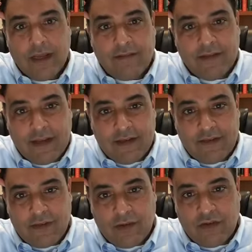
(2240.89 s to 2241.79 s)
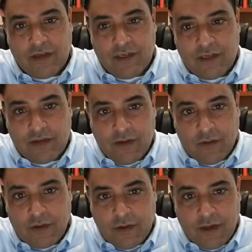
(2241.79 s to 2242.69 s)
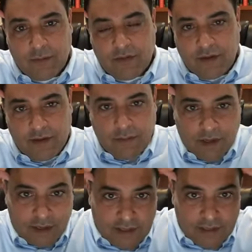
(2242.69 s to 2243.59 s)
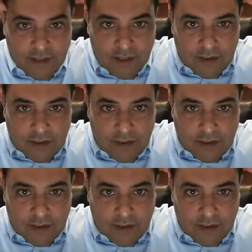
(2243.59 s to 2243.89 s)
have tightness and rigidity and tone on the opposite side of the body,